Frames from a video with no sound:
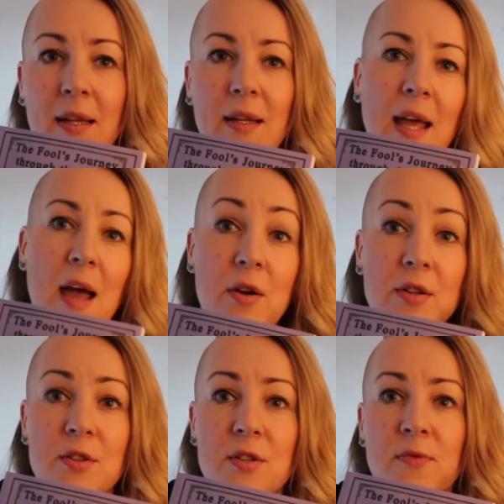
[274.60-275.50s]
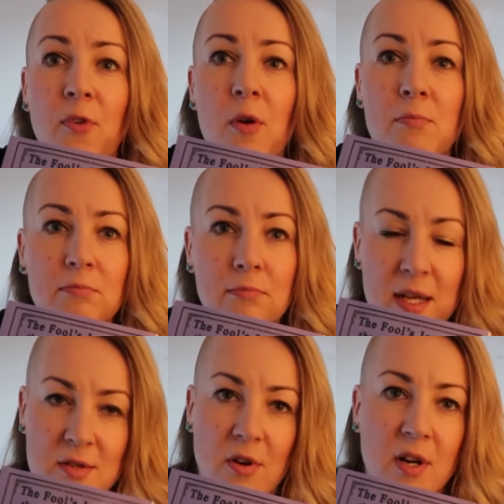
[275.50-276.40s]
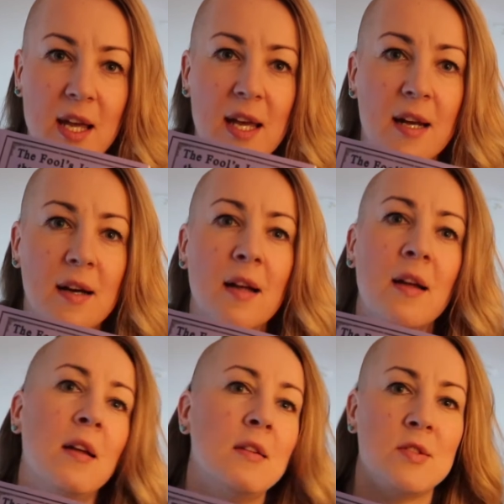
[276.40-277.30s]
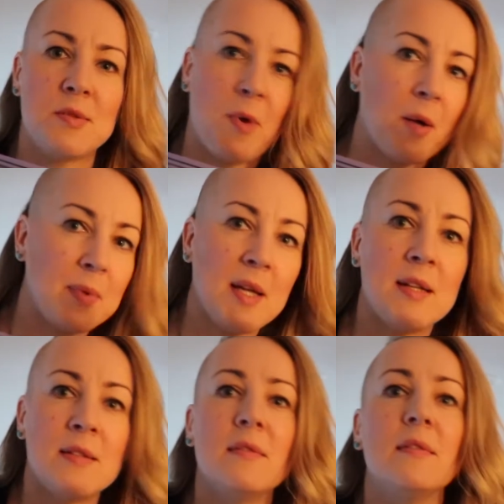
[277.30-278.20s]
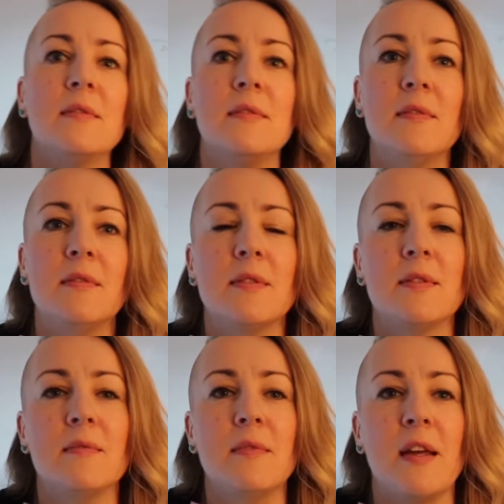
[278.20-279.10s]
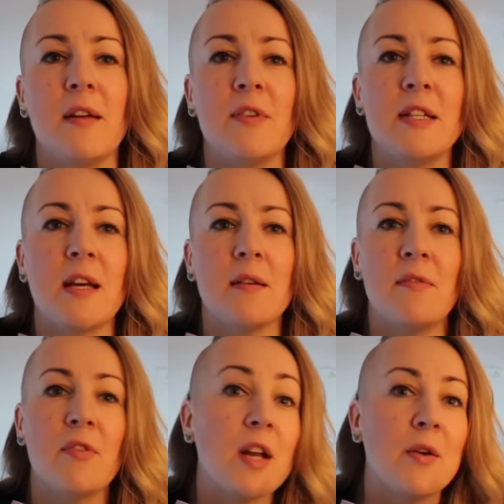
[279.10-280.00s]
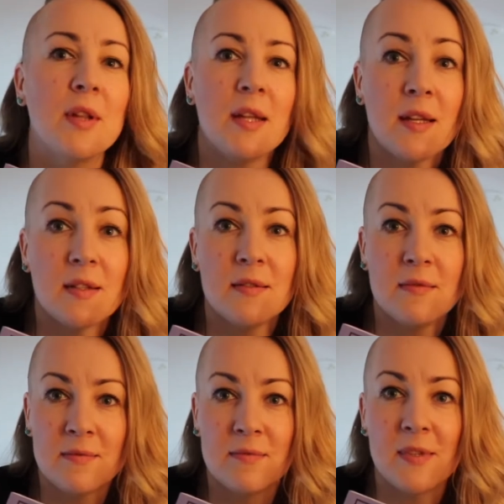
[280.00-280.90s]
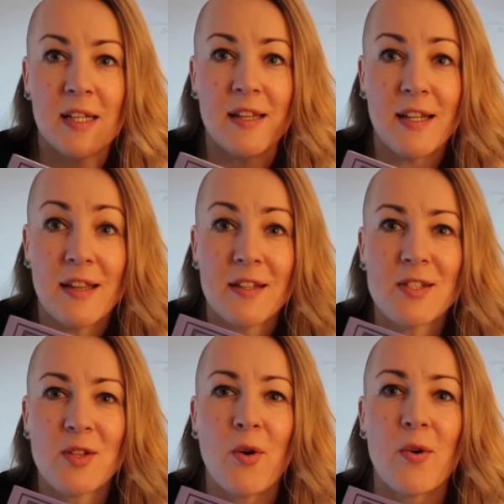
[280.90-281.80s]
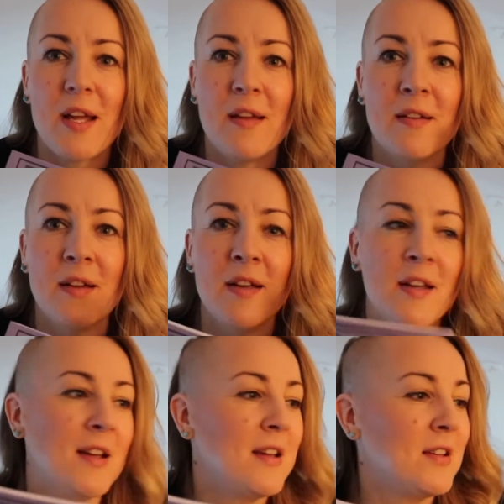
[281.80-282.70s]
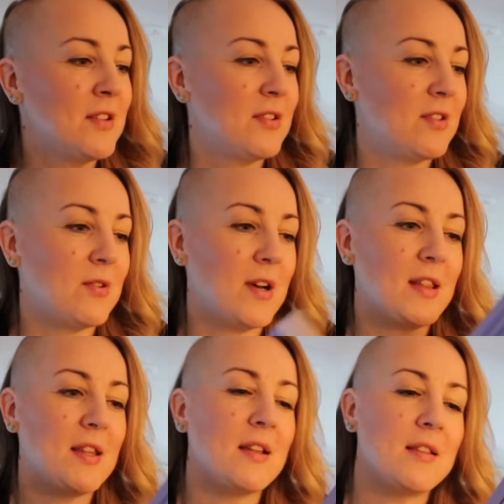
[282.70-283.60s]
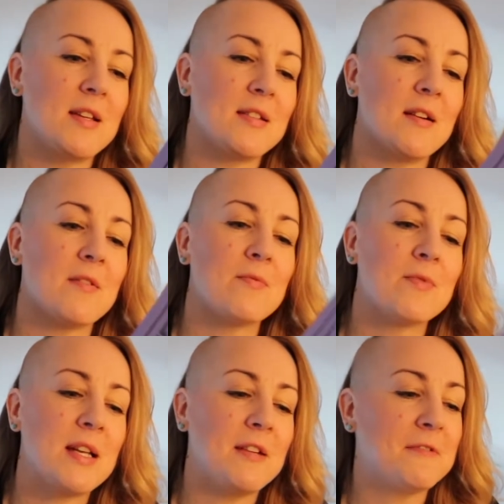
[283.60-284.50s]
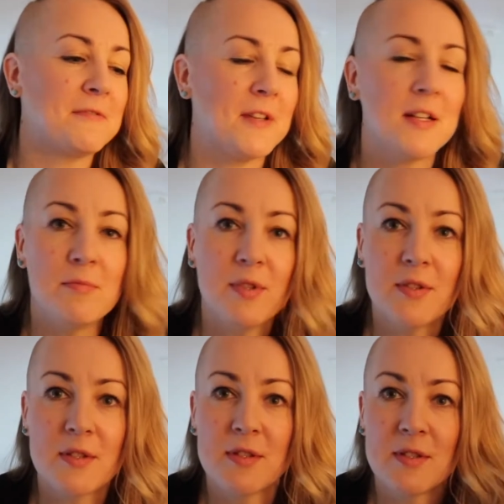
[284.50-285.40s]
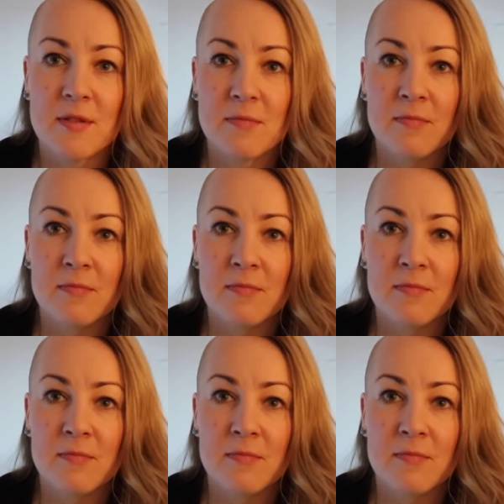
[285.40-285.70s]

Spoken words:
then the characters from major arcana just pop in every now and then in the story. So I think these are really fun books,